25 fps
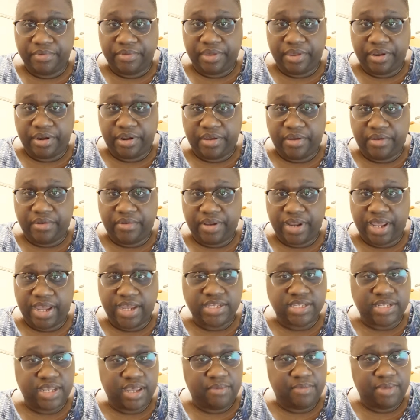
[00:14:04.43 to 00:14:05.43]
Like
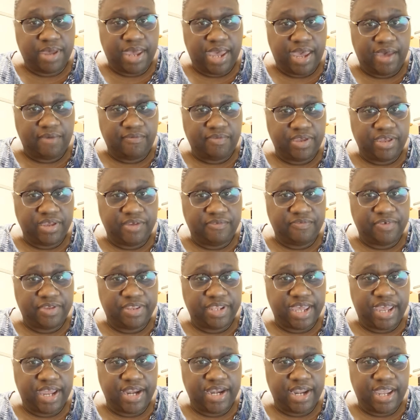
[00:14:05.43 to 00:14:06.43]
I said, I'm an advocate
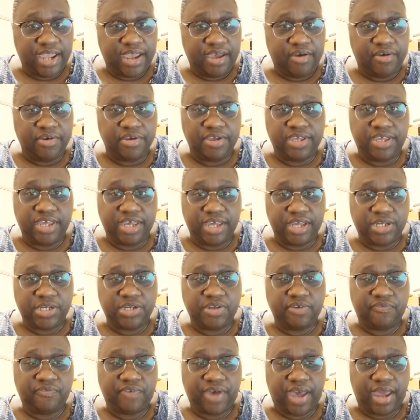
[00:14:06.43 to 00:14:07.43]
for that now.
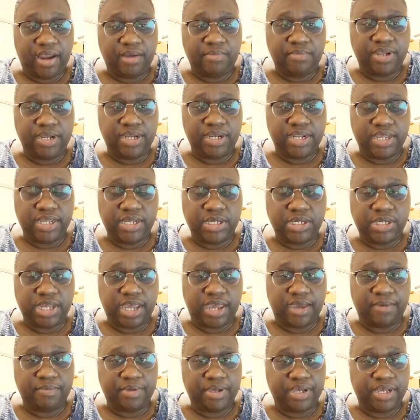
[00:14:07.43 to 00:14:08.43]
Get your vitamin D
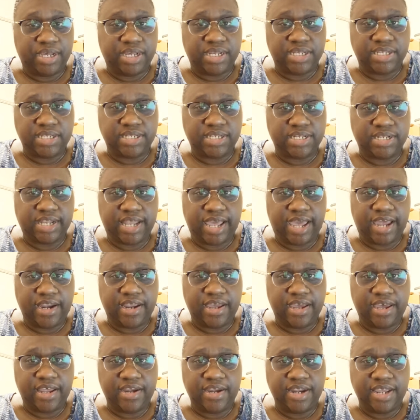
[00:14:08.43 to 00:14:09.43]
checked, because there's a lot
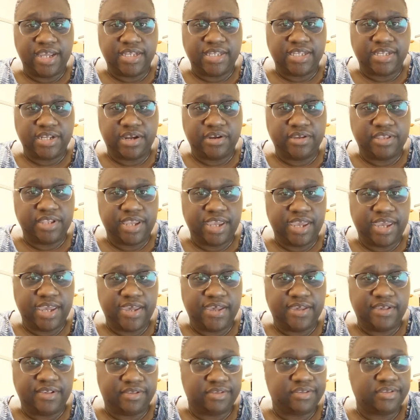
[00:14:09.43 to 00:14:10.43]
of unnecessary
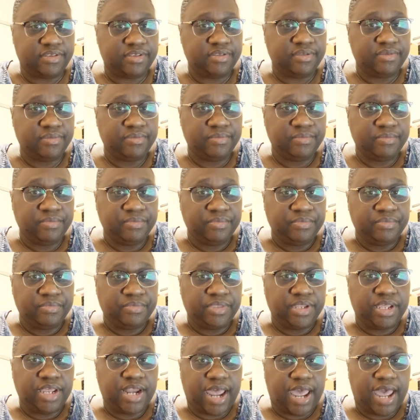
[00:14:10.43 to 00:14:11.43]
things
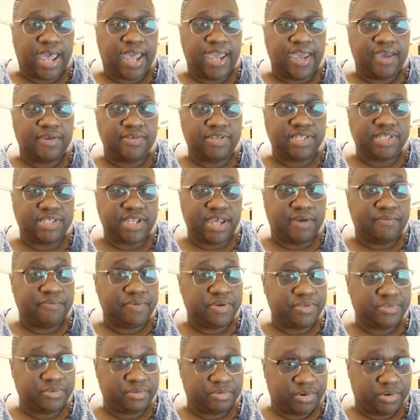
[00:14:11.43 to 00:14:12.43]
that I have
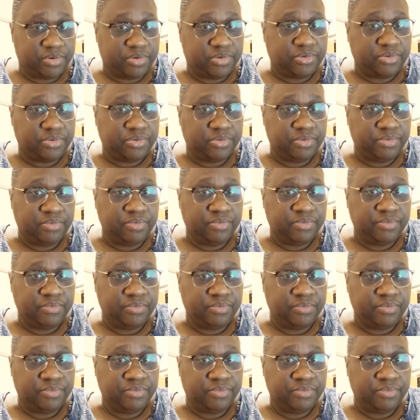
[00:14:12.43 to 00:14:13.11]
suffered through.